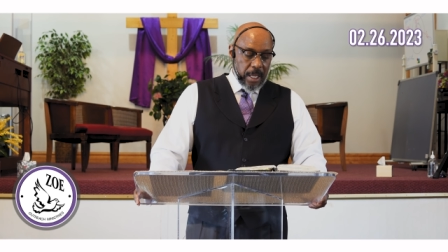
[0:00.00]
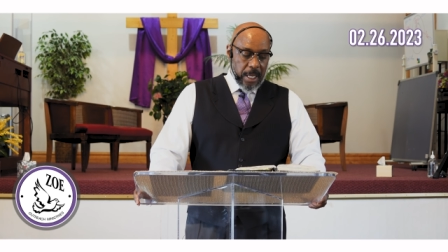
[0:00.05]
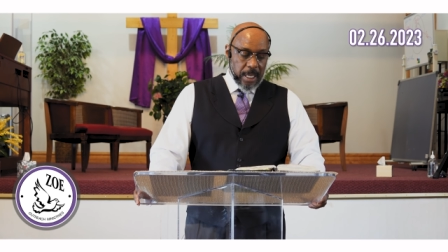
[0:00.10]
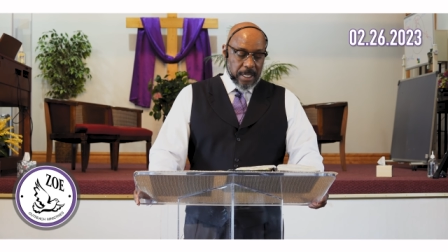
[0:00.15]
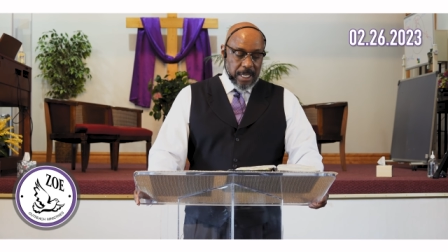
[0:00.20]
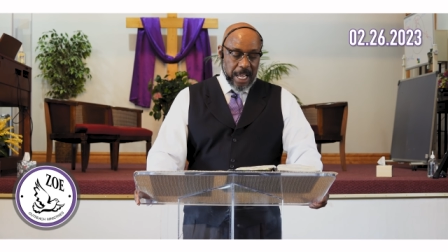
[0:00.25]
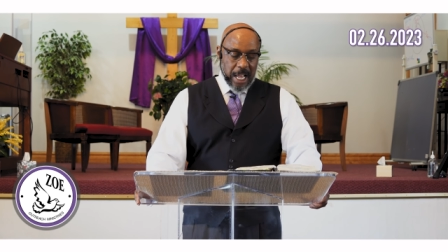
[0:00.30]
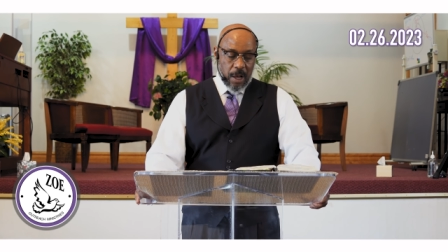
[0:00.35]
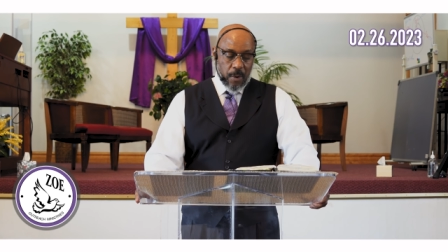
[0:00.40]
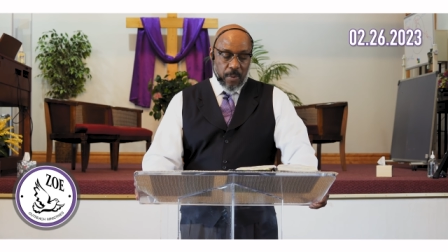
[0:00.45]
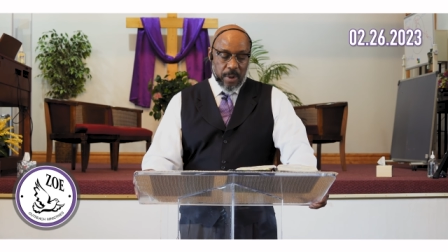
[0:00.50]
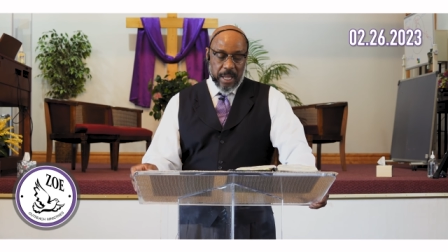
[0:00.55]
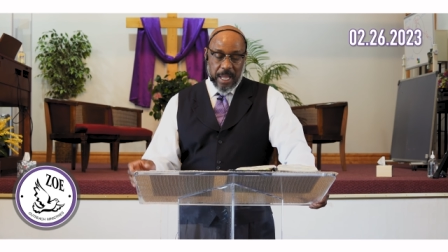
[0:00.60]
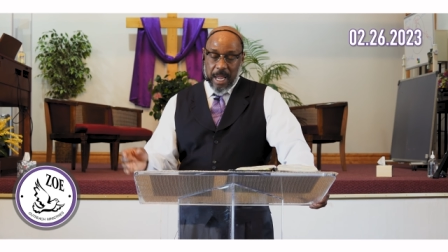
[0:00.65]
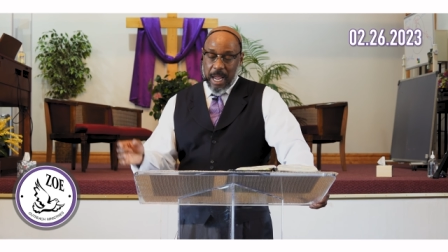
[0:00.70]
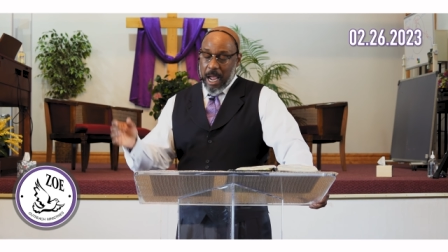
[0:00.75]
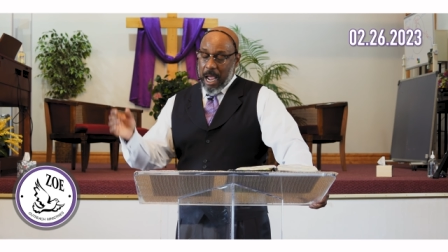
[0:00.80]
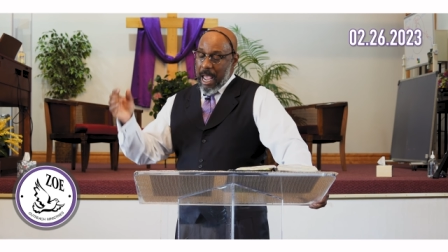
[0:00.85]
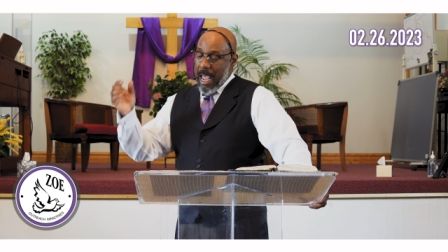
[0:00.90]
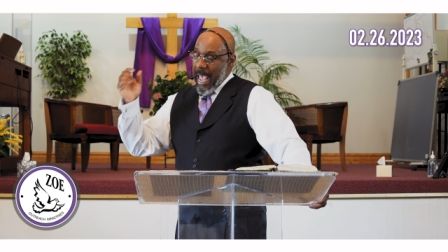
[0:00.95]
is how
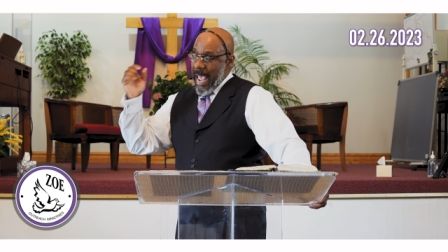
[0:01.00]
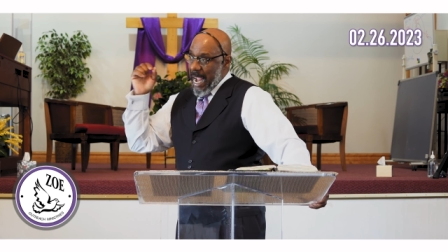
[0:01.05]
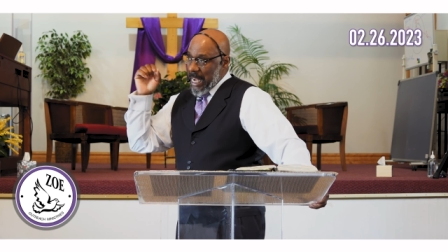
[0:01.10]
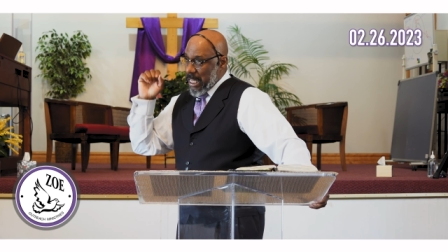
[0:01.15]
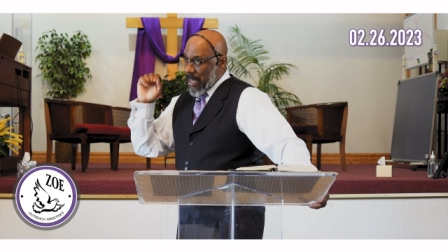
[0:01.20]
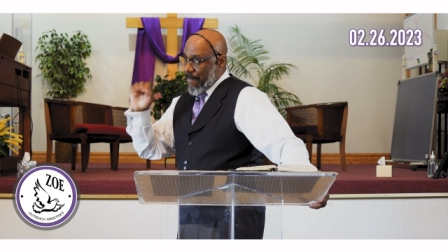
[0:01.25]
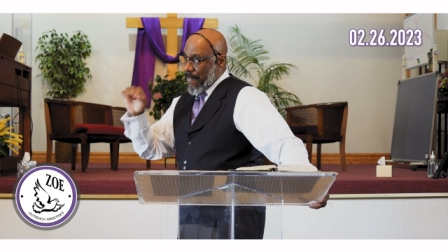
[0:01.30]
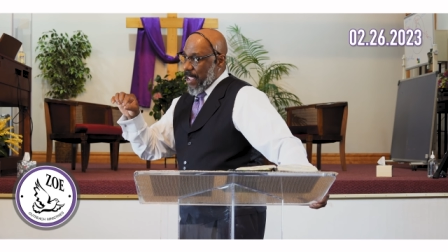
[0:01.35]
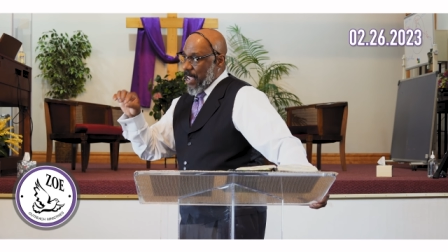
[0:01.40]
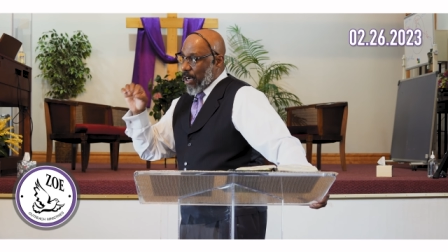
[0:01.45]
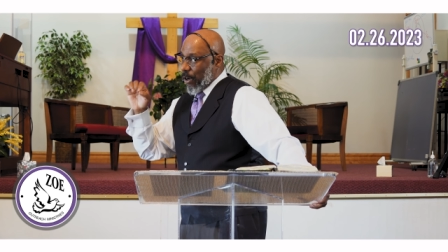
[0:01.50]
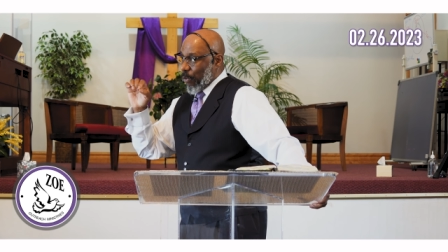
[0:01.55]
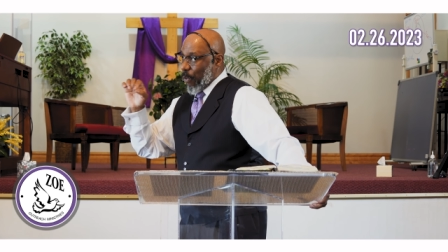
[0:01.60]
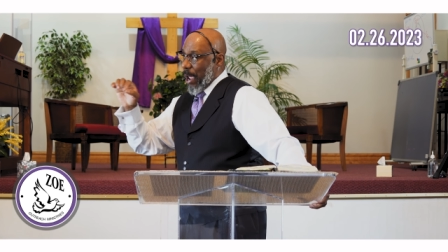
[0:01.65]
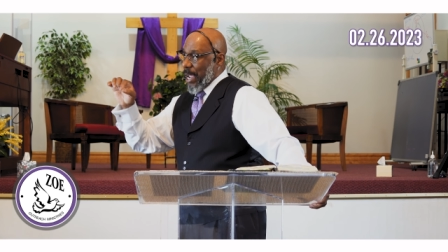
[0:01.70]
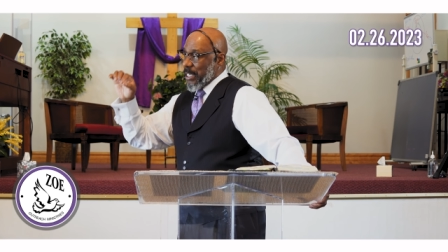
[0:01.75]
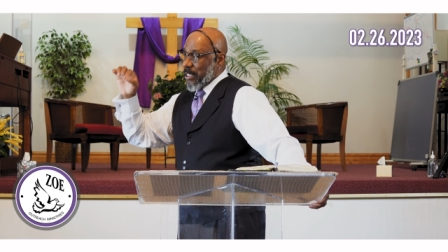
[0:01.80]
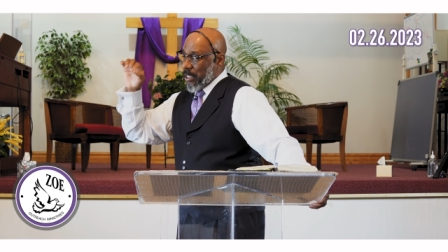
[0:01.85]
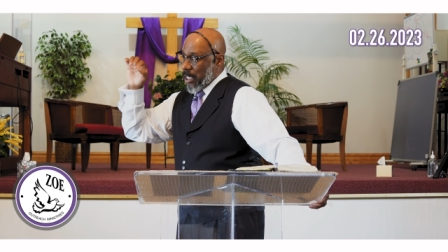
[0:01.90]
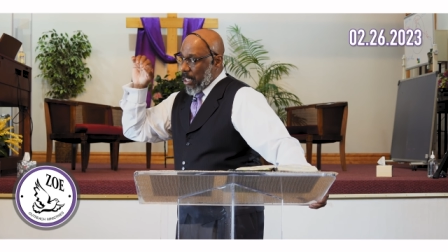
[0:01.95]
we activate
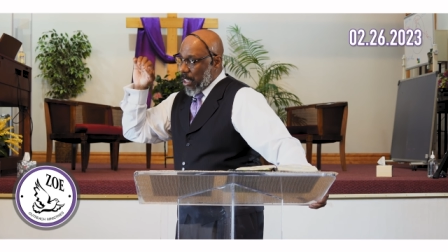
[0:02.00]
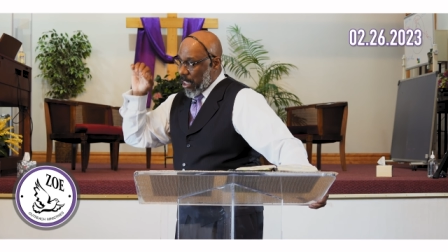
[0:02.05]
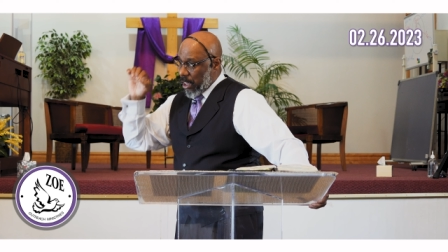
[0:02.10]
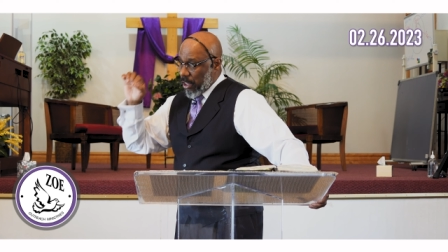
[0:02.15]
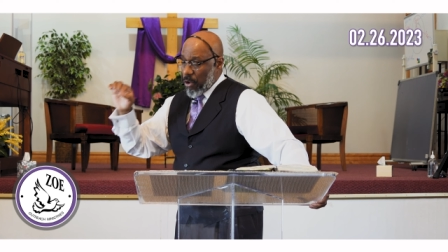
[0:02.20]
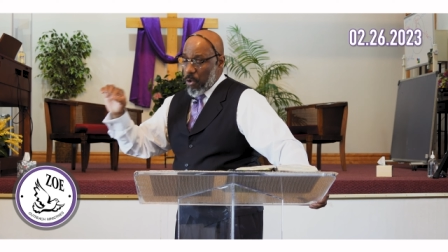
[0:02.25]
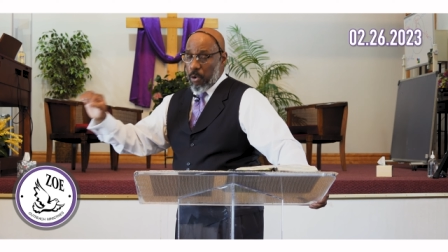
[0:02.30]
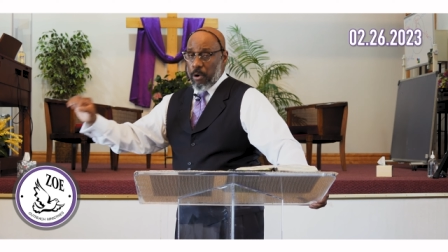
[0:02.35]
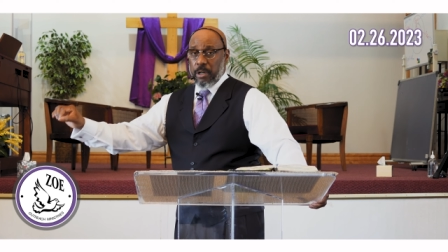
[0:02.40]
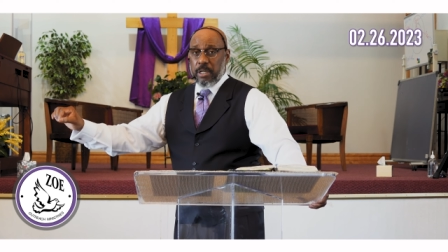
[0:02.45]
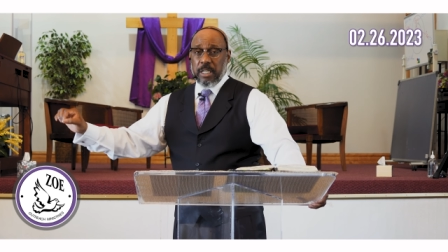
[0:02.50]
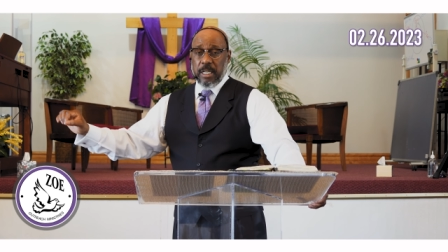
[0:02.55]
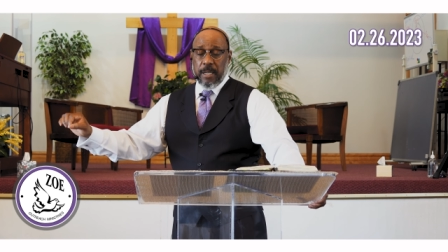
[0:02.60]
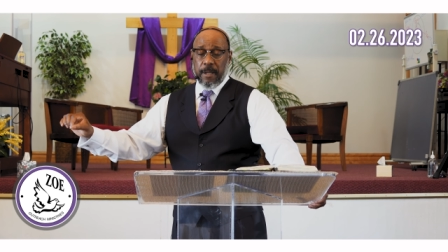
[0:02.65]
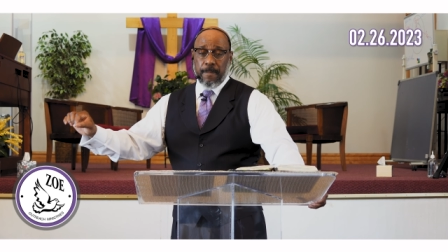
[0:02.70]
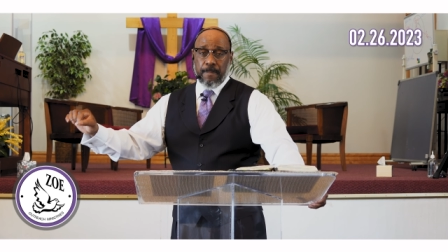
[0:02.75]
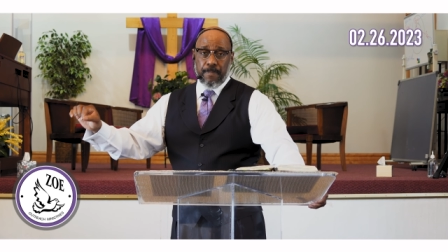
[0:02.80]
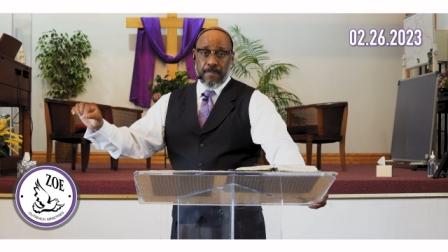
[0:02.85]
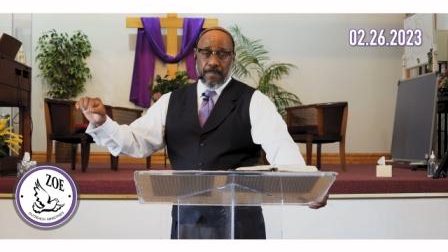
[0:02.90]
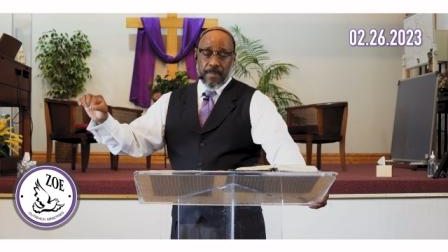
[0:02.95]
Christ's
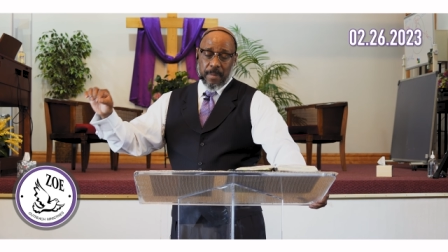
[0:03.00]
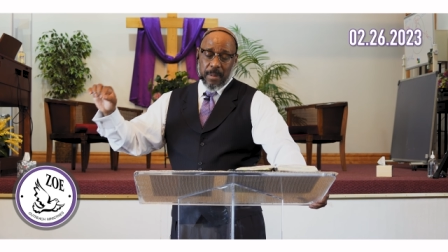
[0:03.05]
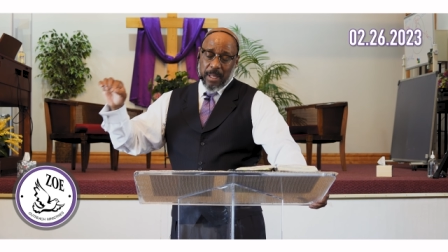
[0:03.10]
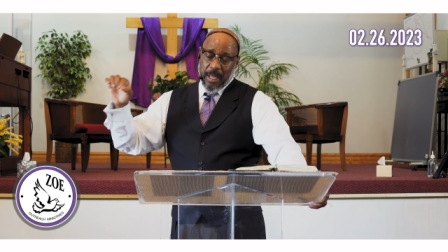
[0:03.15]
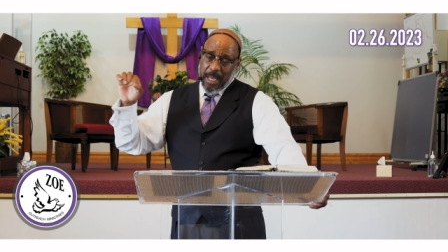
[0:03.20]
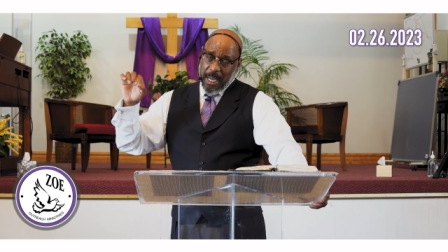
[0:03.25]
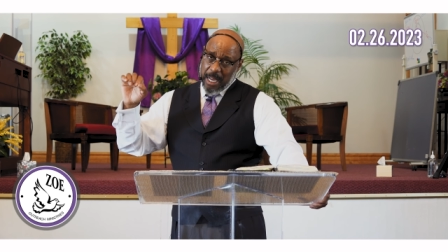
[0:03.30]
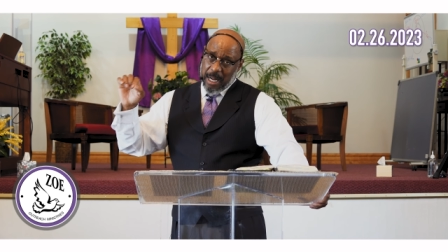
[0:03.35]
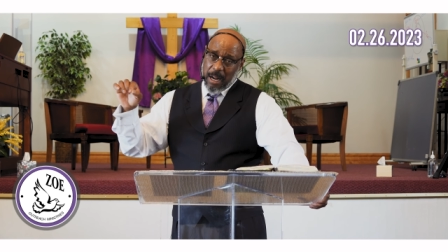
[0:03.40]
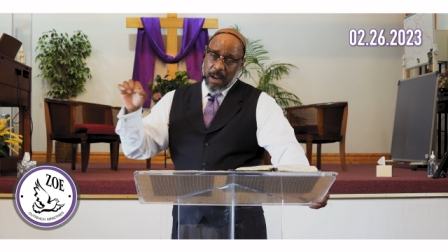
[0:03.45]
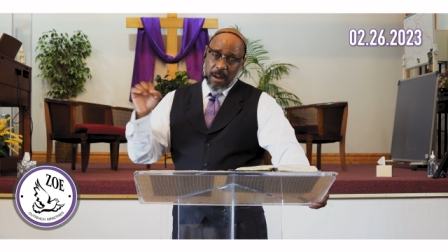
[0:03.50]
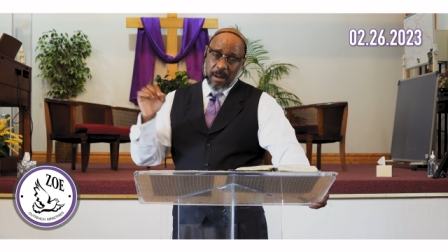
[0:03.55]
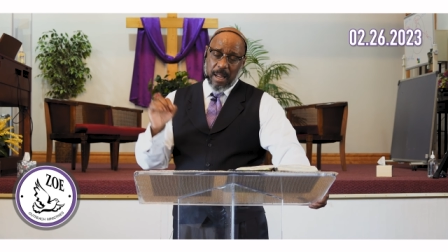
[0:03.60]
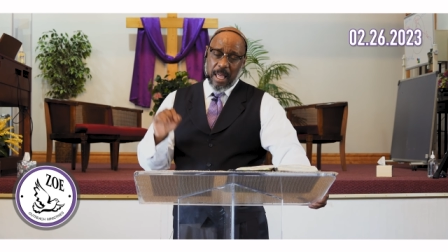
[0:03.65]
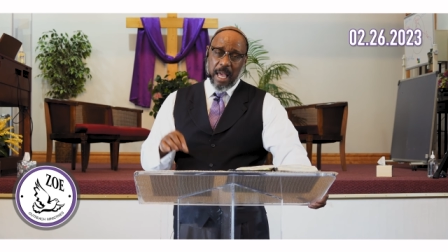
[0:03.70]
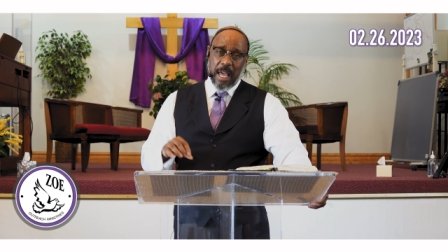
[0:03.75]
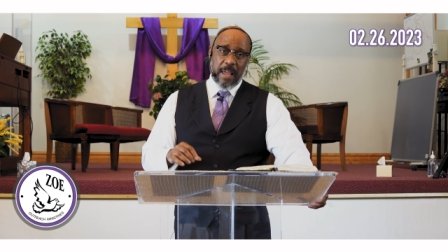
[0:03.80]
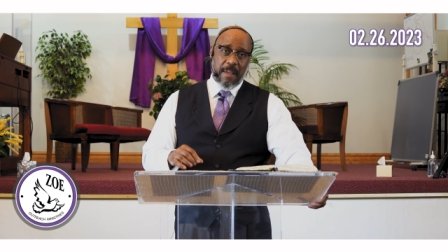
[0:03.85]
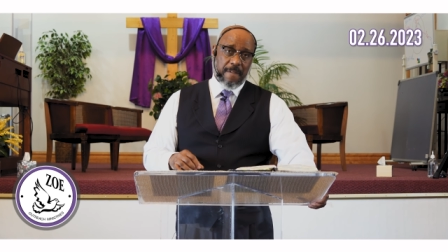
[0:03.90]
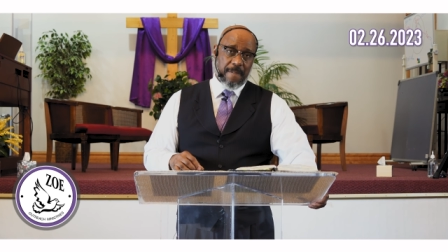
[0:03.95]
authority in our
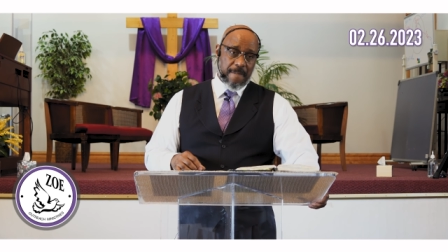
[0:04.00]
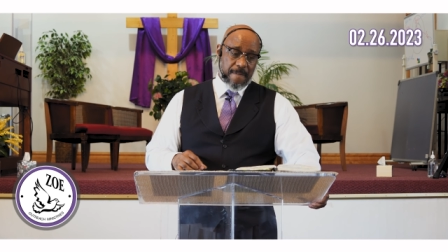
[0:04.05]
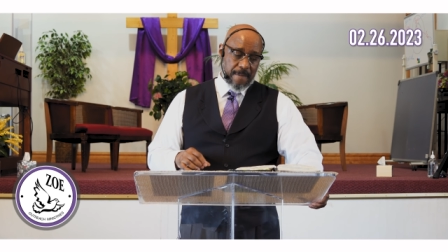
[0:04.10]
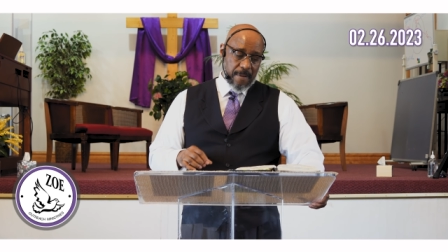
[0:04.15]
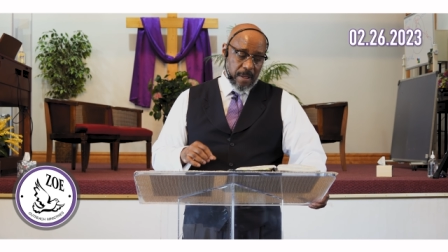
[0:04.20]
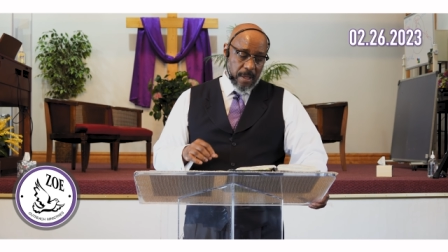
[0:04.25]
life